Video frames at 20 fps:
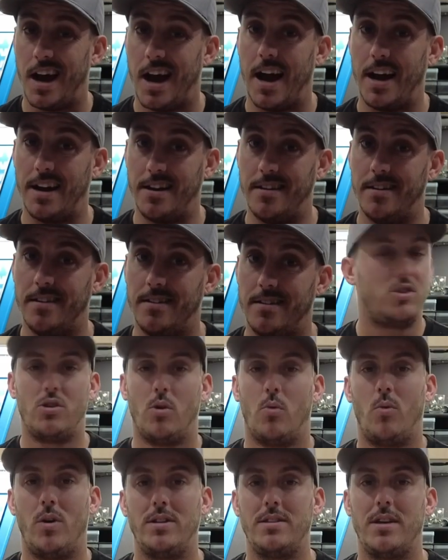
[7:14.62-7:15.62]
I did.
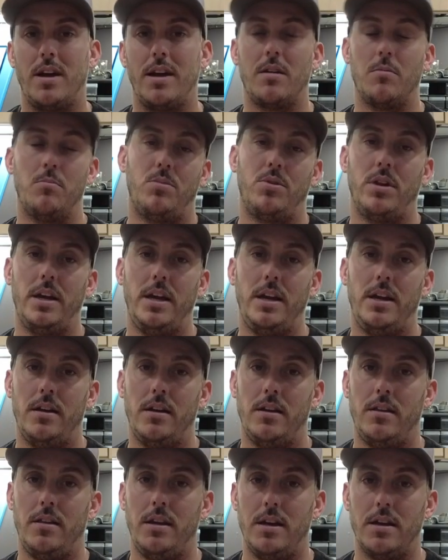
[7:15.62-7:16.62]
So once I
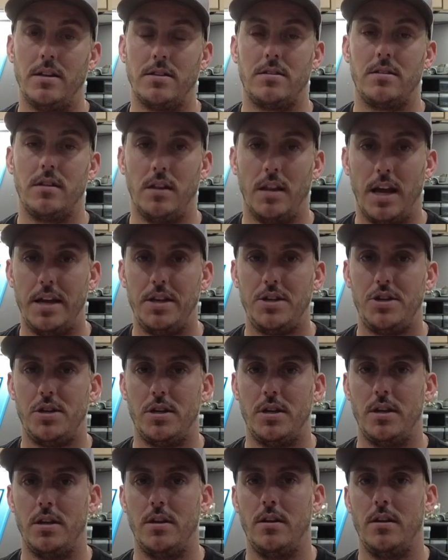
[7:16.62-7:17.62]
completed the
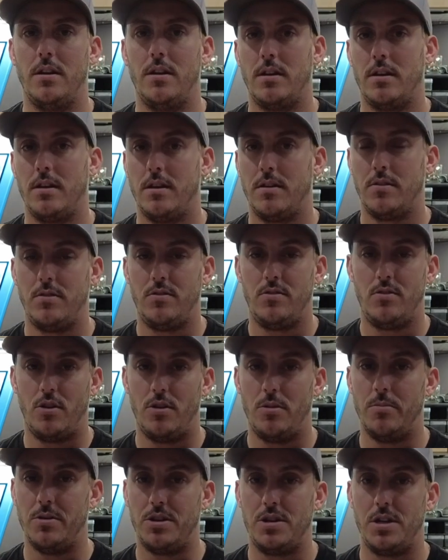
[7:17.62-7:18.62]
installation,
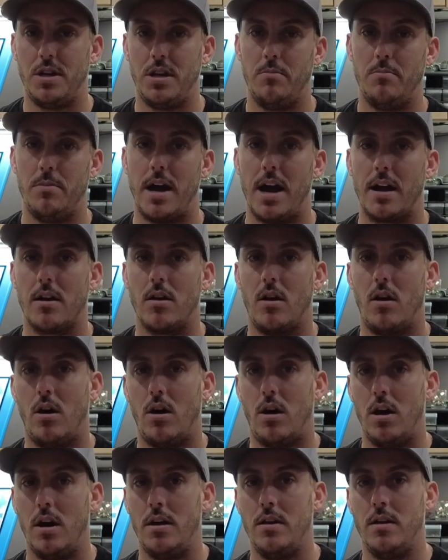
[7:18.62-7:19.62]
turned the machine back
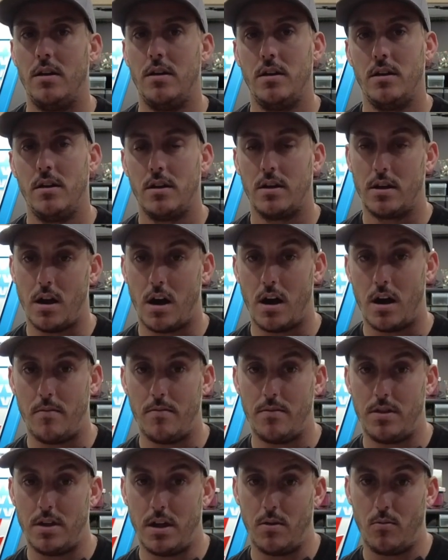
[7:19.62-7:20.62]
on, got
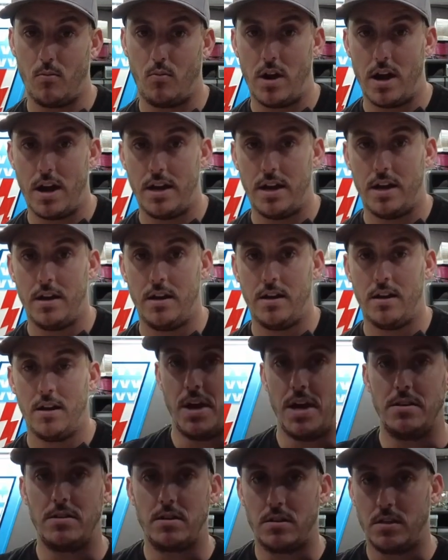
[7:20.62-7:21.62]
everything ready,
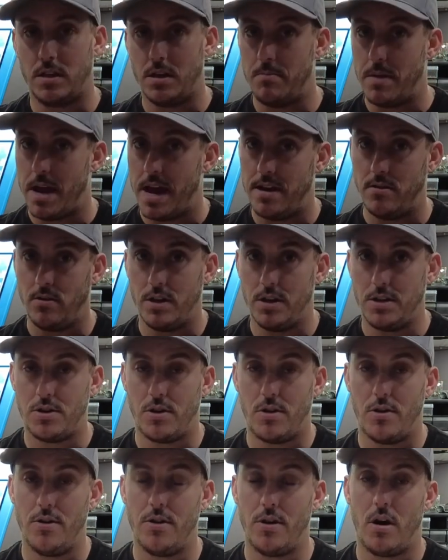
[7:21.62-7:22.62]
basically manually
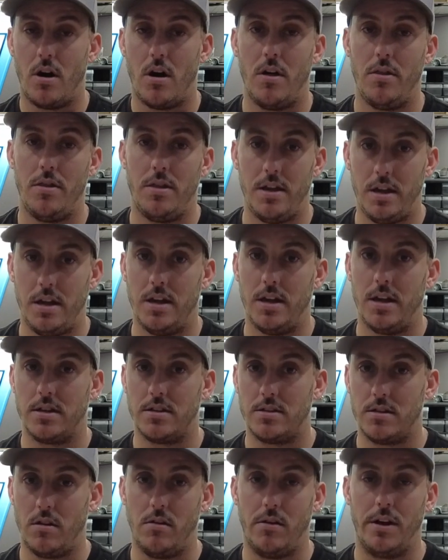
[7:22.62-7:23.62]
turned on the
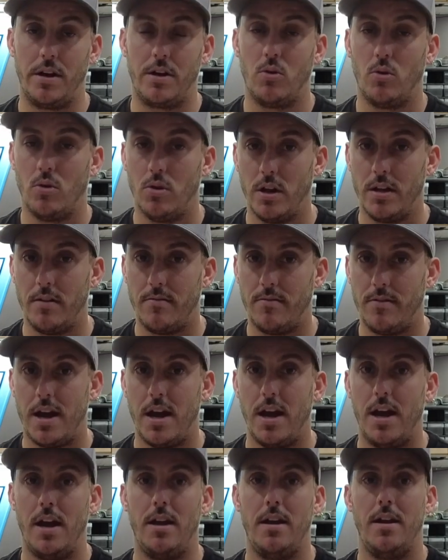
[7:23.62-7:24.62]
auxiliary cooling
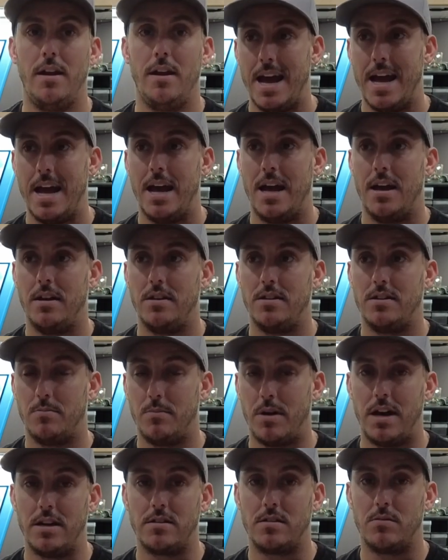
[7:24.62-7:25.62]
fan, and to
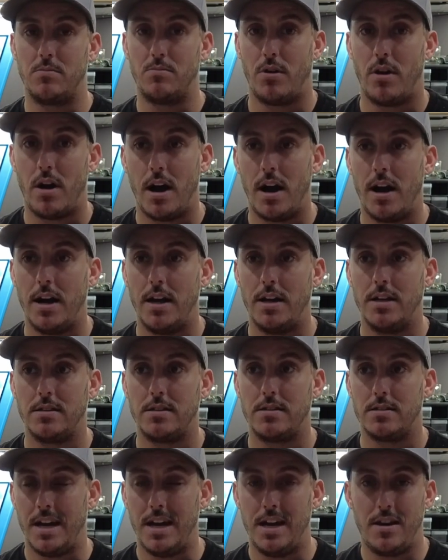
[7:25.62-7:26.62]
my
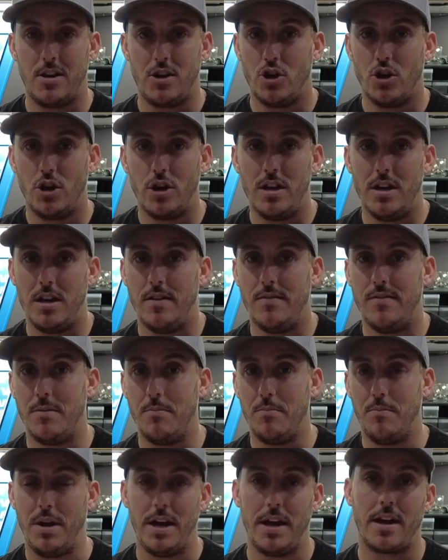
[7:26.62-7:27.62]
surprise, it couldn't
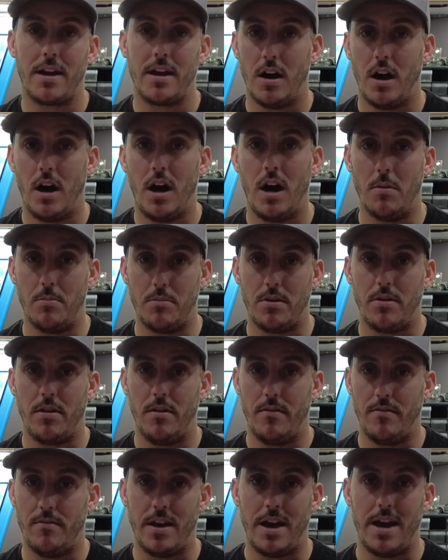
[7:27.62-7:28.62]
even pick up
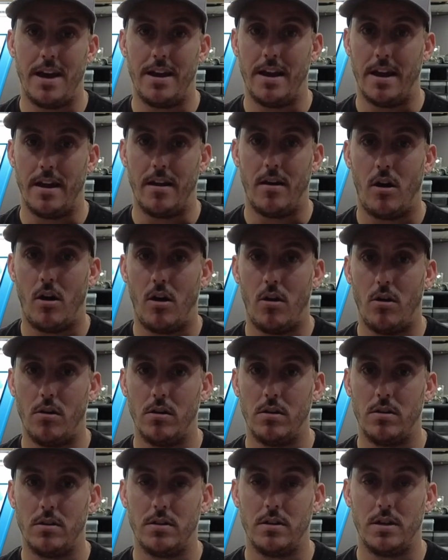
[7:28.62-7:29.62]
the fan at all.
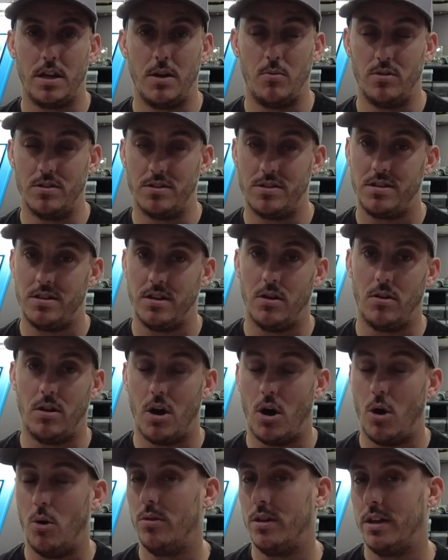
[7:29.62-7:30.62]
It was still
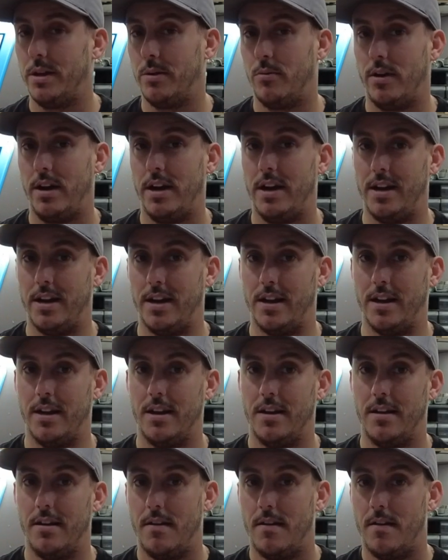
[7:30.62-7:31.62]
only reading
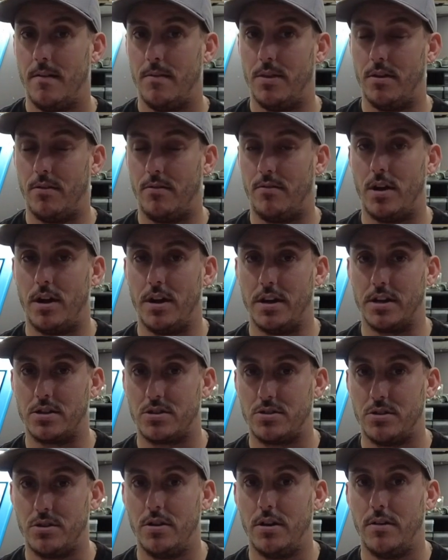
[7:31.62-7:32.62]
the front
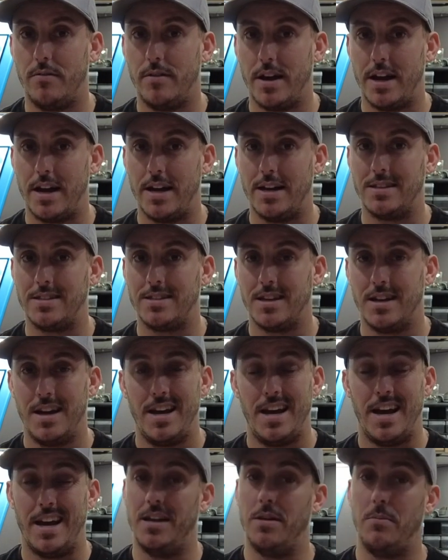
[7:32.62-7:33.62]
extruder fans,
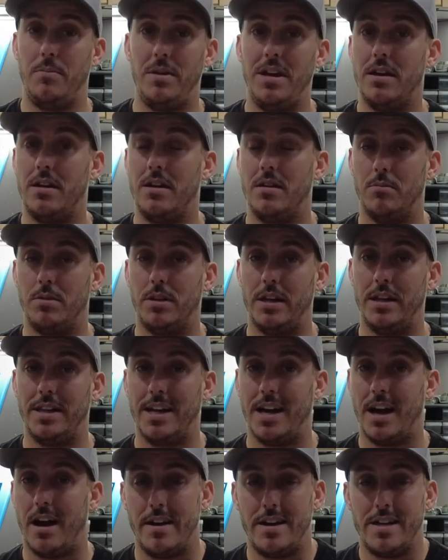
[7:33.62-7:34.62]
and to be
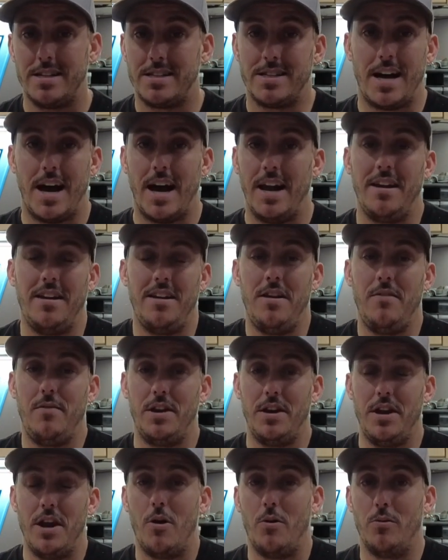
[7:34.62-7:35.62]
completely honest, I didn't
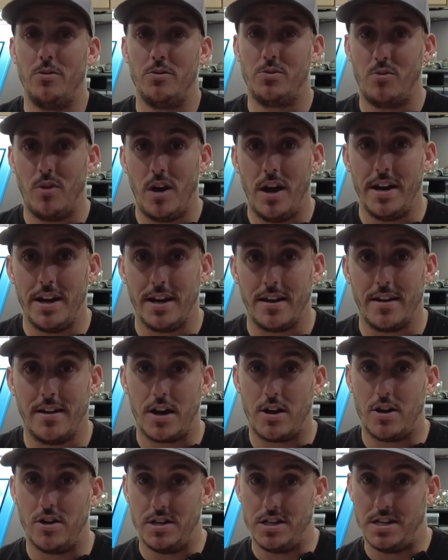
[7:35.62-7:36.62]
even know it was running.
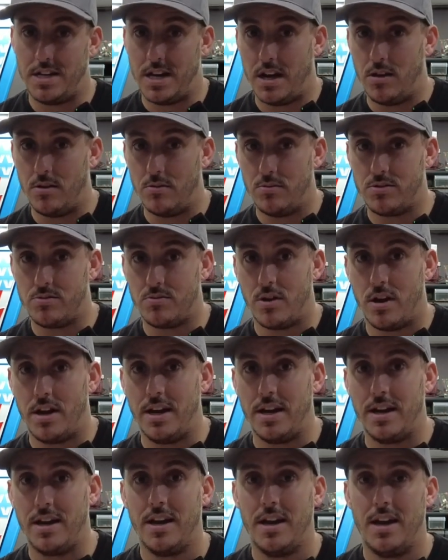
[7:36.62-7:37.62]
I couldn't tell it was
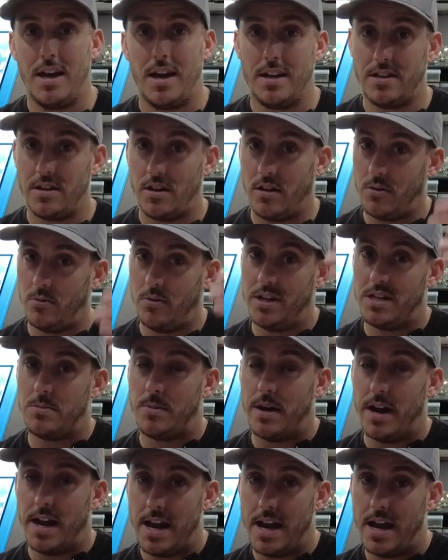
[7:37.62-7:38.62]
running until I
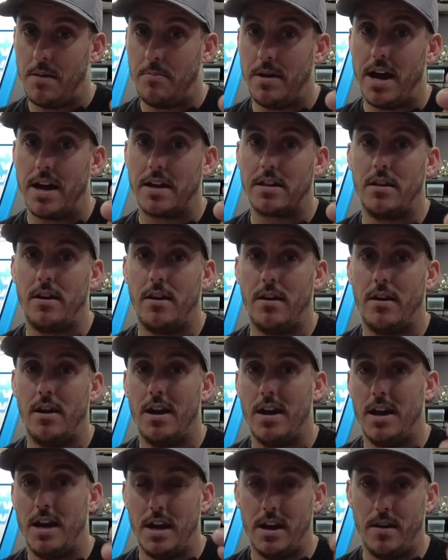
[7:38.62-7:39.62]
reached my hand back there
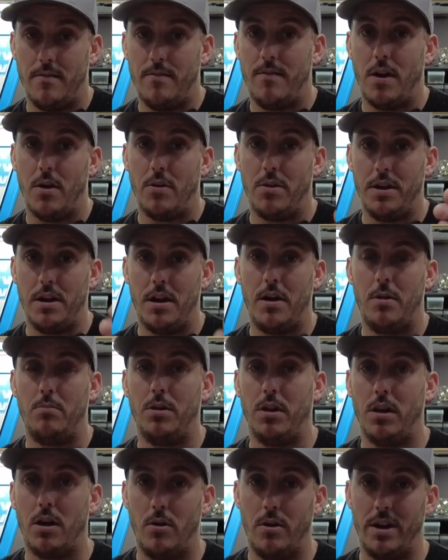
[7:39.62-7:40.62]
and felt the air
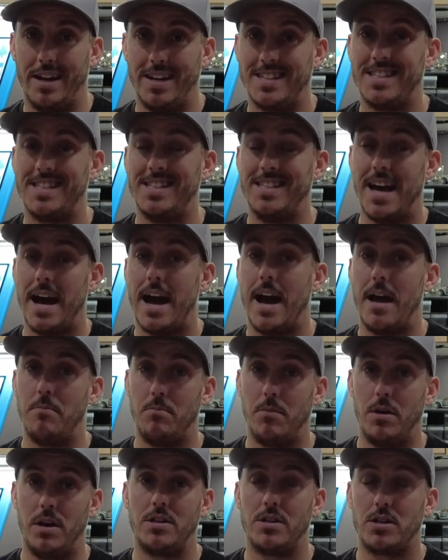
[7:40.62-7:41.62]
blowing. It's
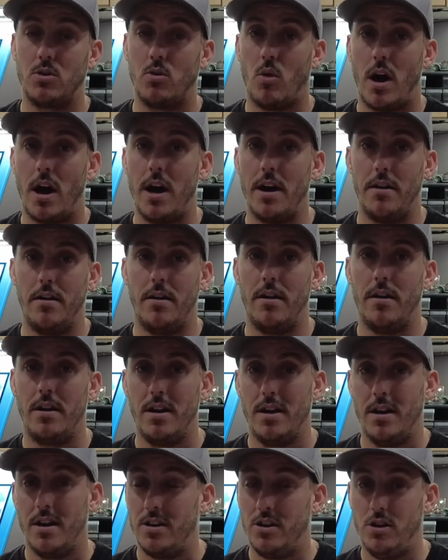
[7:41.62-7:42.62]
that much quieter.
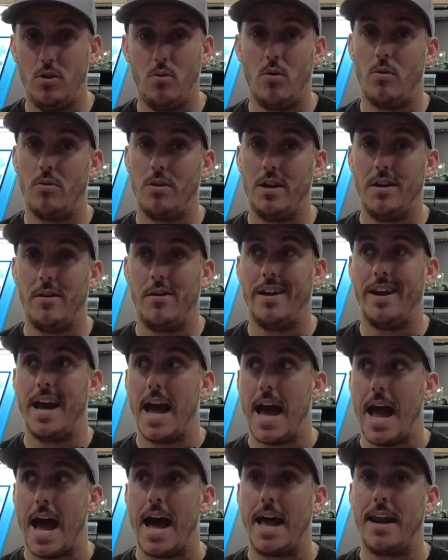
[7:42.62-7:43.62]
You won't hear it
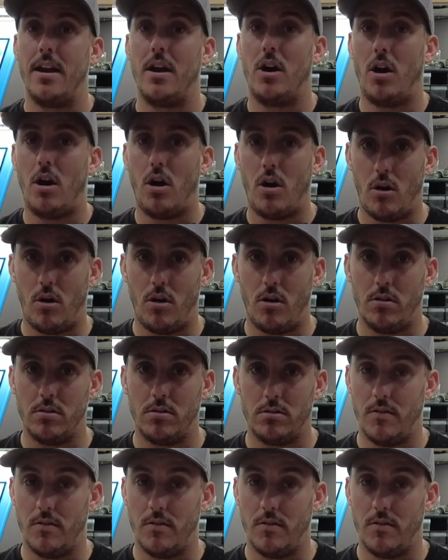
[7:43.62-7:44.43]
at all.